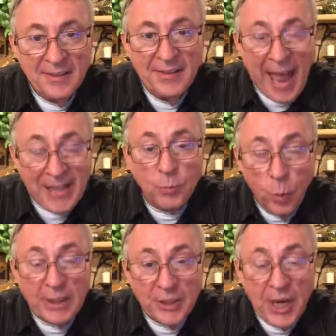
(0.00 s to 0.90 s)
That's
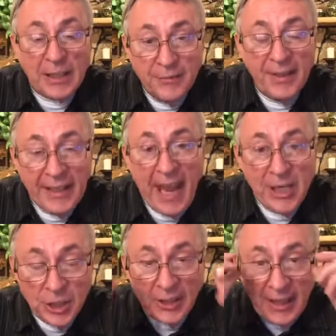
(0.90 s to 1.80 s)
what
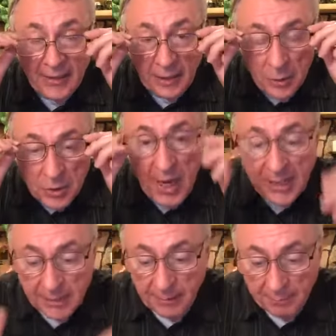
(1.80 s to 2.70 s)
justification in the New
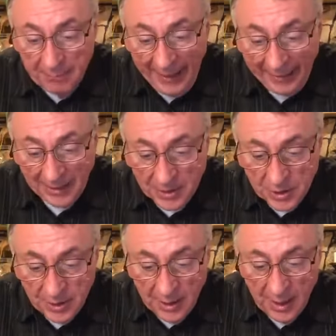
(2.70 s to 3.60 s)
Testament
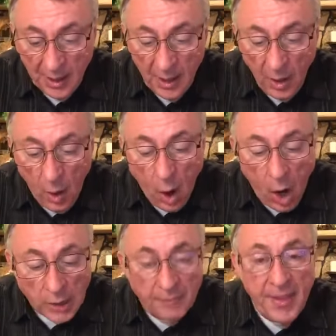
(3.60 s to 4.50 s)
means.
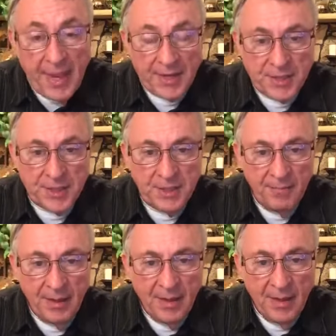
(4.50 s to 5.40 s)
All of this
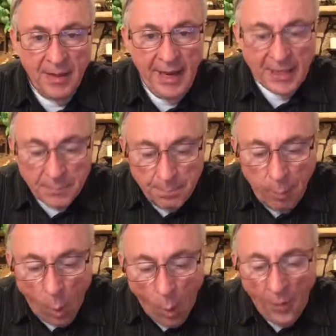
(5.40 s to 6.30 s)
is
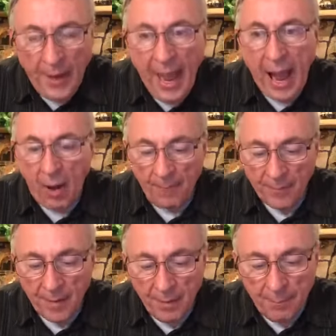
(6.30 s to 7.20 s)
borne out
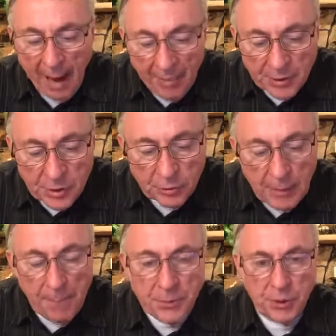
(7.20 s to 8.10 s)
by the
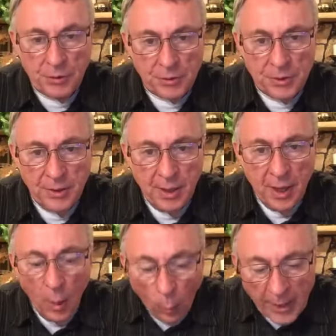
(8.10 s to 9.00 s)
scriptures
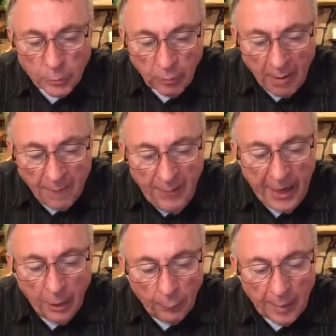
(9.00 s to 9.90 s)
which
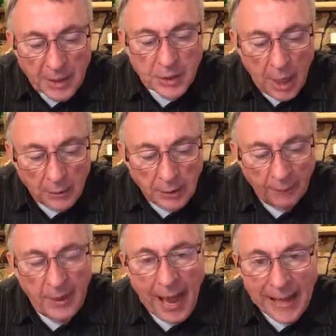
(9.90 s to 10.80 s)
reveal result
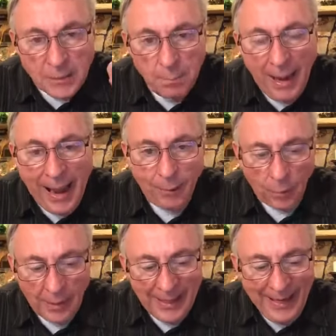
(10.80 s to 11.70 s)
of God's
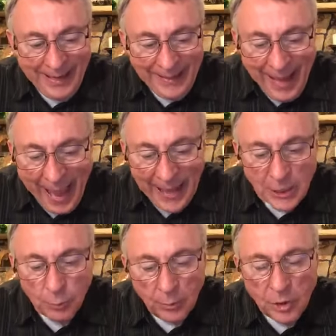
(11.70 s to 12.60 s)
power in
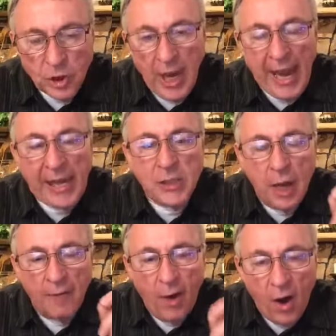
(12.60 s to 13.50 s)
actual change
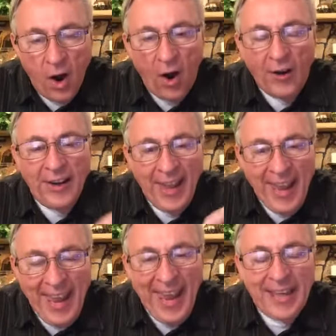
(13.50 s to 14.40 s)
of heart
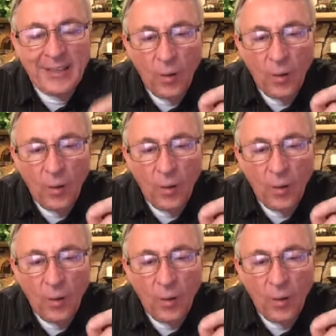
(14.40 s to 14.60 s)
and